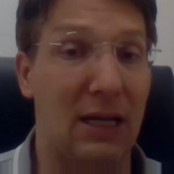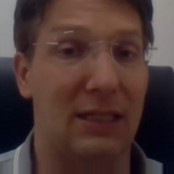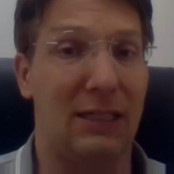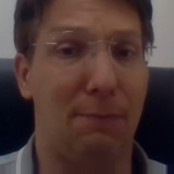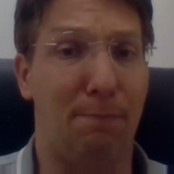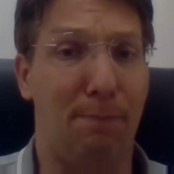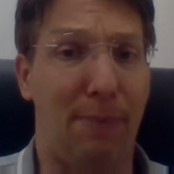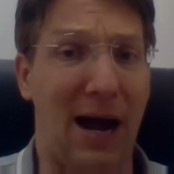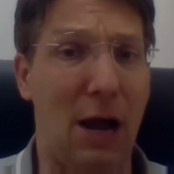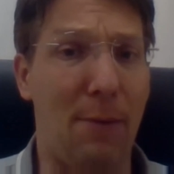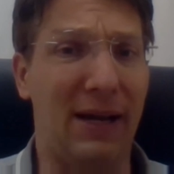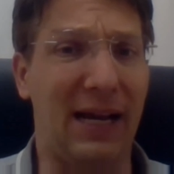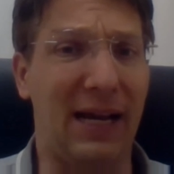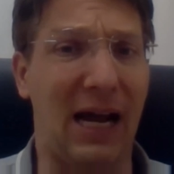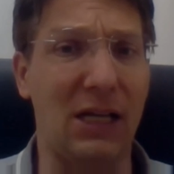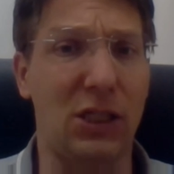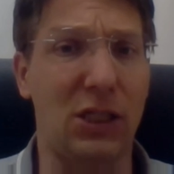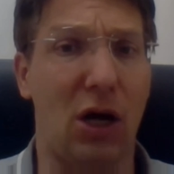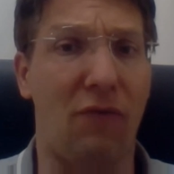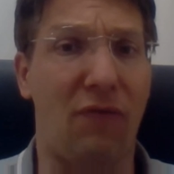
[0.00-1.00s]
The
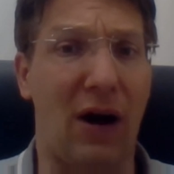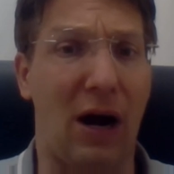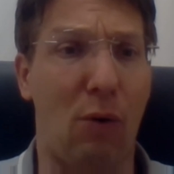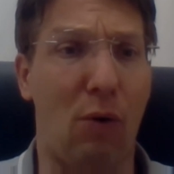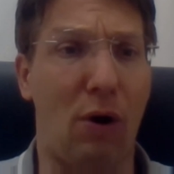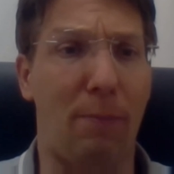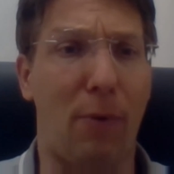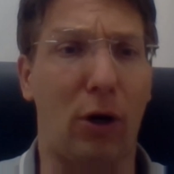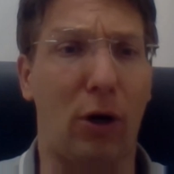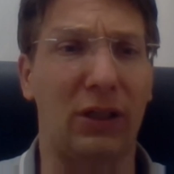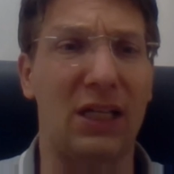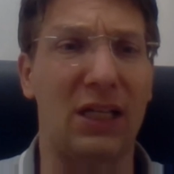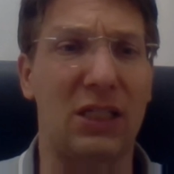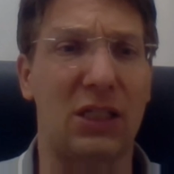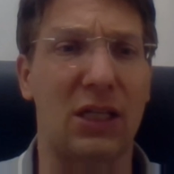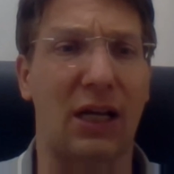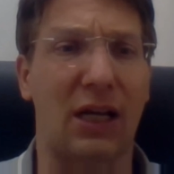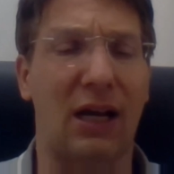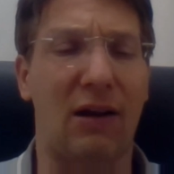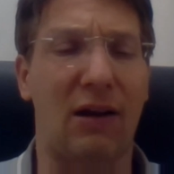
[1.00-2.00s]
biomechanics of our body
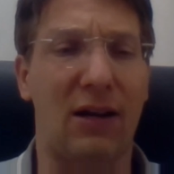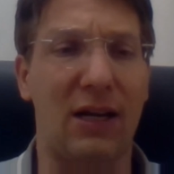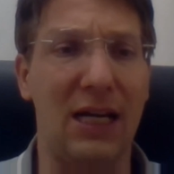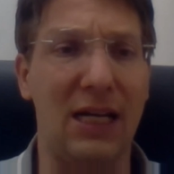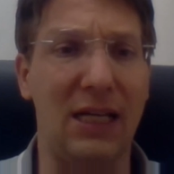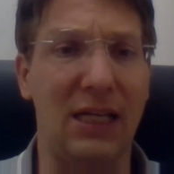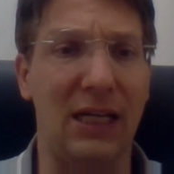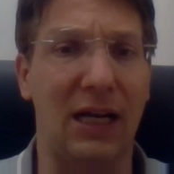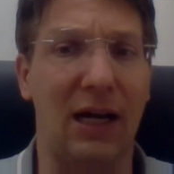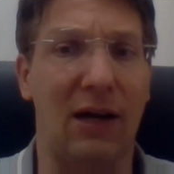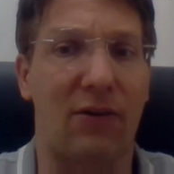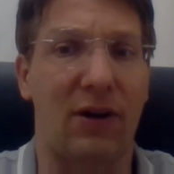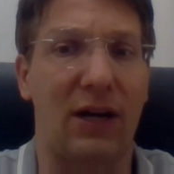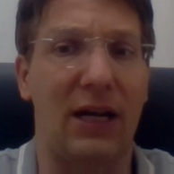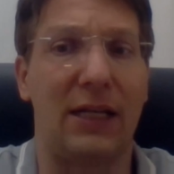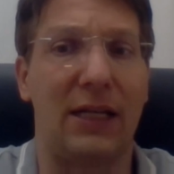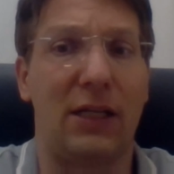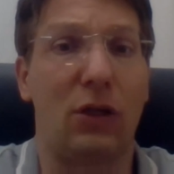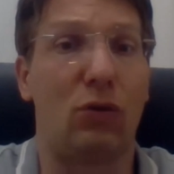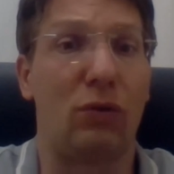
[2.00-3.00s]
is critical
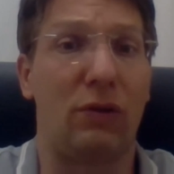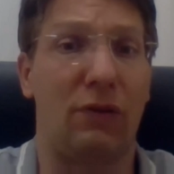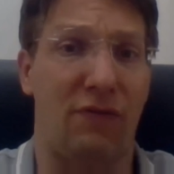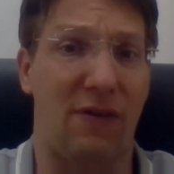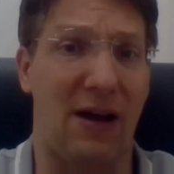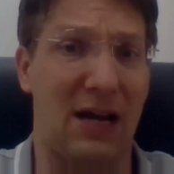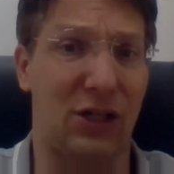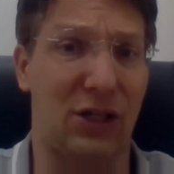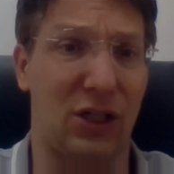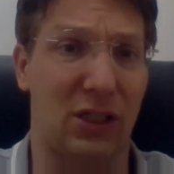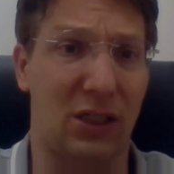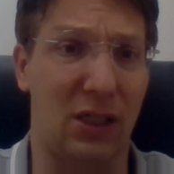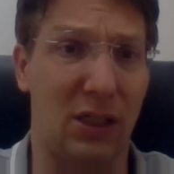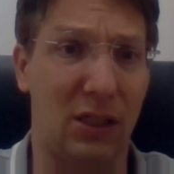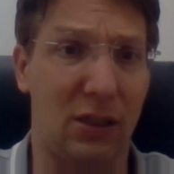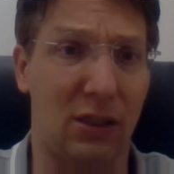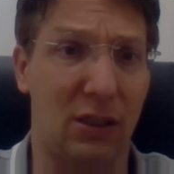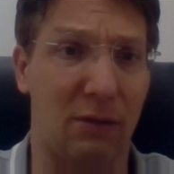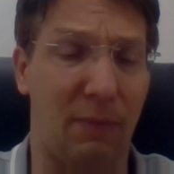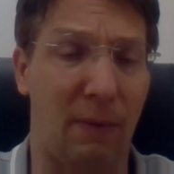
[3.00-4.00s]
related to the fascial
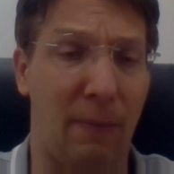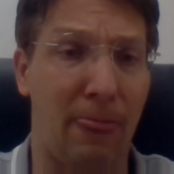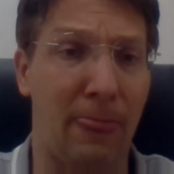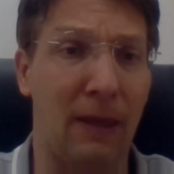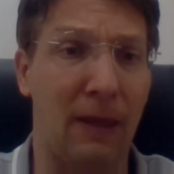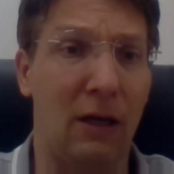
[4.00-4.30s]
system.